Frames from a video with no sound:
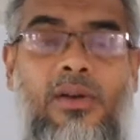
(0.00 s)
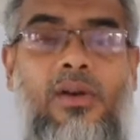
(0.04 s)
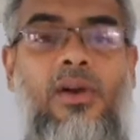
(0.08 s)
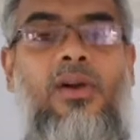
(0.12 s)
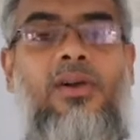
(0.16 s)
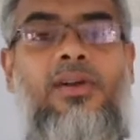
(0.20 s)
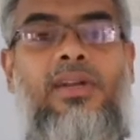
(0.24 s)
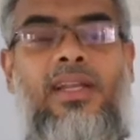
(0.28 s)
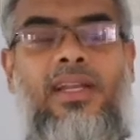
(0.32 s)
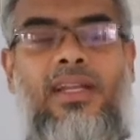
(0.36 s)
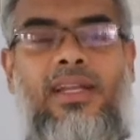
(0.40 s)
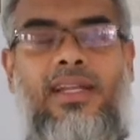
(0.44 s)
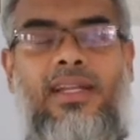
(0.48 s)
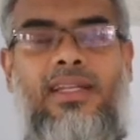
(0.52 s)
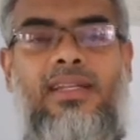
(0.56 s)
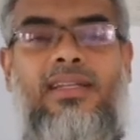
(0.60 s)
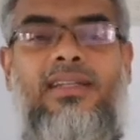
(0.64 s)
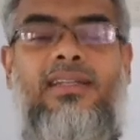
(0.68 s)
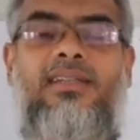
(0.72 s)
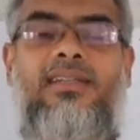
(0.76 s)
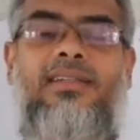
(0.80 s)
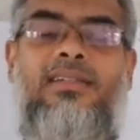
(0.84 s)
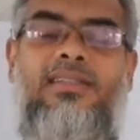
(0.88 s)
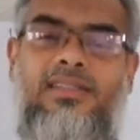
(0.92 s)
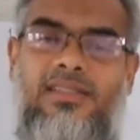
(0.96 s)

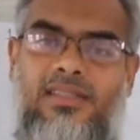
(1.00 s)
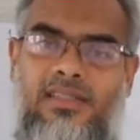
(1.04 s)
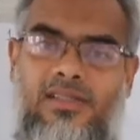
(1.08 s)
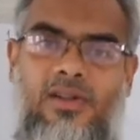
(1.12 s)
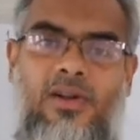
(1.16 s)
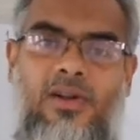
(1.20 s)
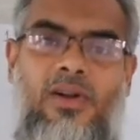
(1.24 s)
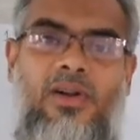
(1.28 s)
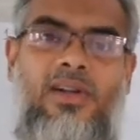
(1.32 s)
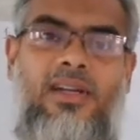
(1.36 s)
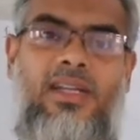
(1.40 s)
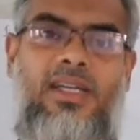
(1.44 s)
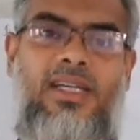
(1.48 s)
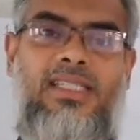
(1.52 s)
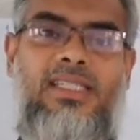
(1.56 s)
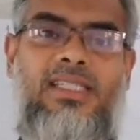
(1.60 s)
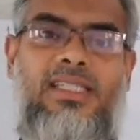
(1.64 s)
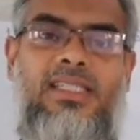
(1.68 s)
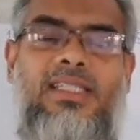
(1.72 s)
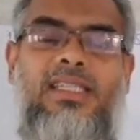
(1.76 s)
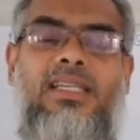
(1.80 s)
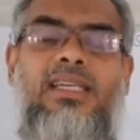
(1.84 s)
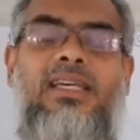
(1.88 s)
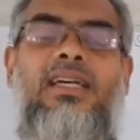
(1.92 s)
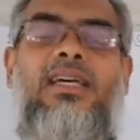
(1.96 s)
cotyledon is called
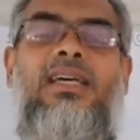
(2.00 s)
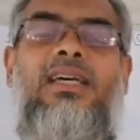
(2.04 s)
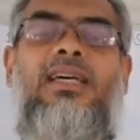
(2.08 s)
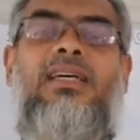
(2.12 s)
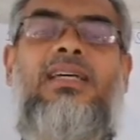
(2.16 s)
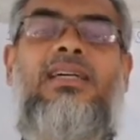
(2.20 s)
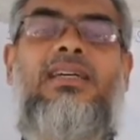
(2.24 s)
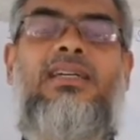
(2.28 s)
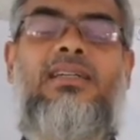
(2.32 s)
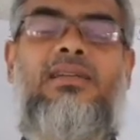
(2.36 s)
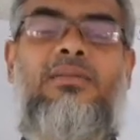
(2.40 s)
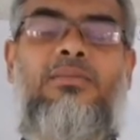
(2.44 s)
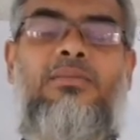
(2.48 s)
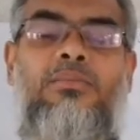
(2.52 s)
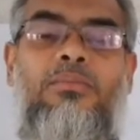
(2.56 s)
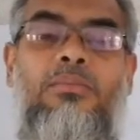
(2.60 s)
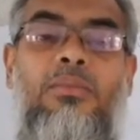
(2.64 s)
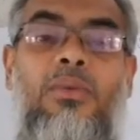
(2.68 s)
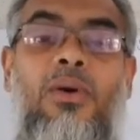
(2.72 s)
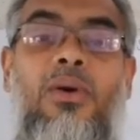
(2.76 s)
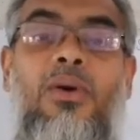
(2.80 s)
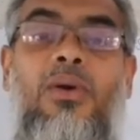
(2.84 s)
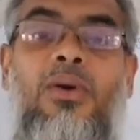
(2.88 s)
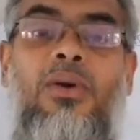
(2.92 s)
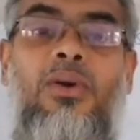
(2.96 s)
as
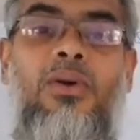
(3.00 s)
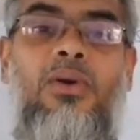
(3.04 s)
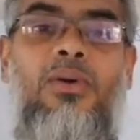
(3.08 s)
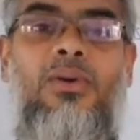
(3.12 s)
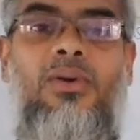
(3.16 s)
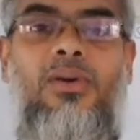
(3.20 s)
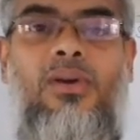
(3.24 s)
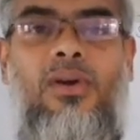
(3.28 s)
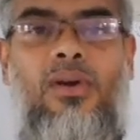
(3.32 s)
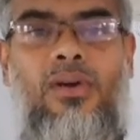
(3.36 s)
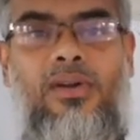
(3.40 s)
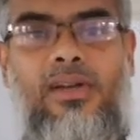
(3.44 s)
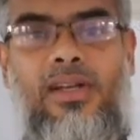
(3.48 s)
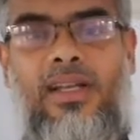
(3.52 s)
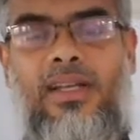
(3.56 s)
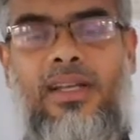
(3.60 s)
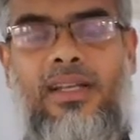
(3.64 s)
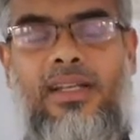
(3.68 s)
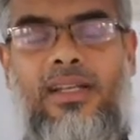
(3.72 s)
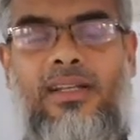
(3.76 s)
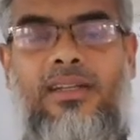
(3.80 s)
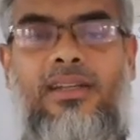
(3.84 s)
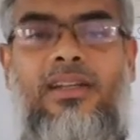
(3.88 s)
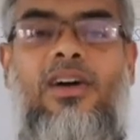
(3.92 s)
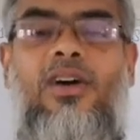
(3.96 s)

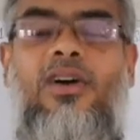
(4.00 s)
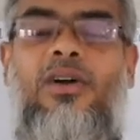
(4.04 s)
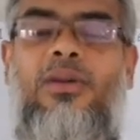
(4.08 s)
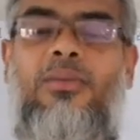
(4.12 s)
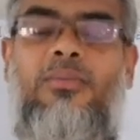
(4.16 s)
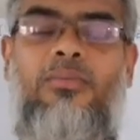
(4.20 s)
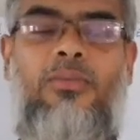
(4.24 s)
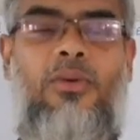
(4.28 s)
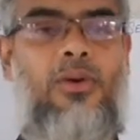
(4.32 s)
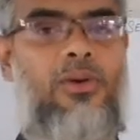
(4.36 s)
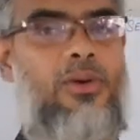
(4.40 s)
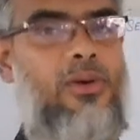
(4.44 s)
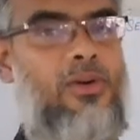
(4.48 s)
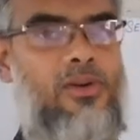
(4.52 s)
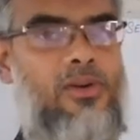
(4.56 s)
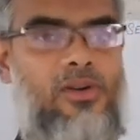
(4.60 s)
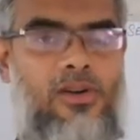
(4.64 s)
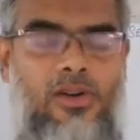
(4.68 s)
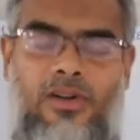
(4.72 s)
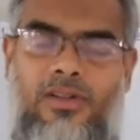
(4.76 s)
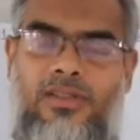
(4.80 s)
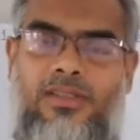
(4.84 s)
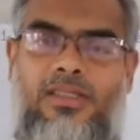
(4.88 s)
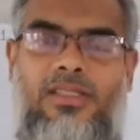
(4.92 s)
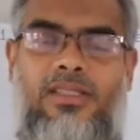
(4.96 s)
monocotyledon or
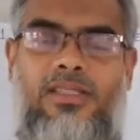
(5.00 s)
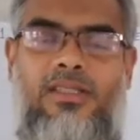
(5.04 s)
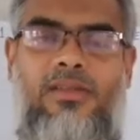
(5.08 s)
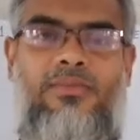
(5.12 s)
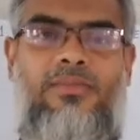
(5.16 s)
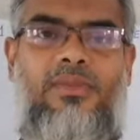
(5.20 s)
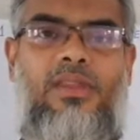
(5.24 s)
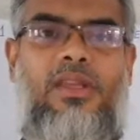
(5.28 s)
monocots.